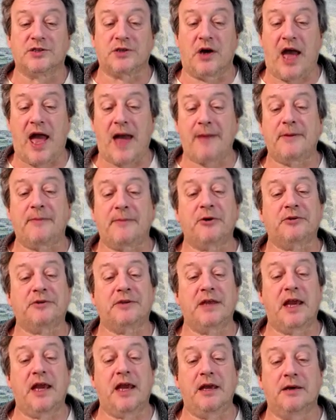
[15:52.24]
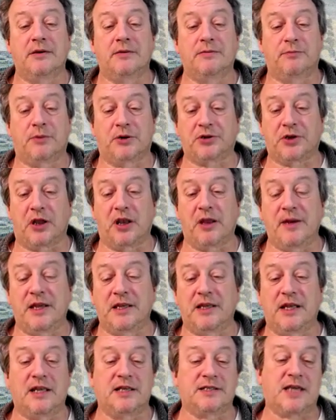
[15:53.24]
So happy birthday,
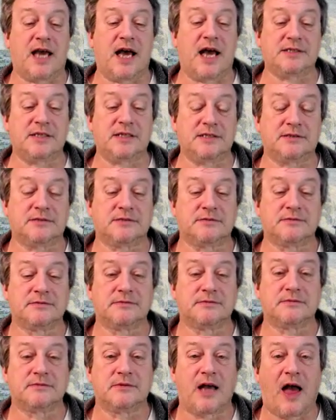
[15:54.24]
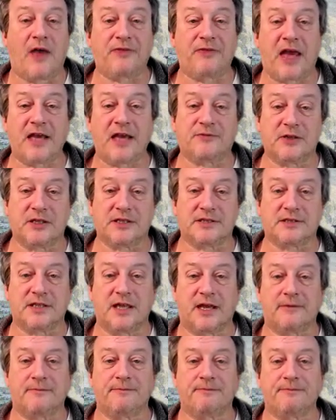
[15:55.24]
Bartolomé de las Casas, and thanks for
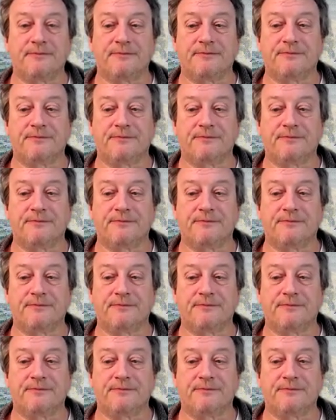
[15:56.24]
listening.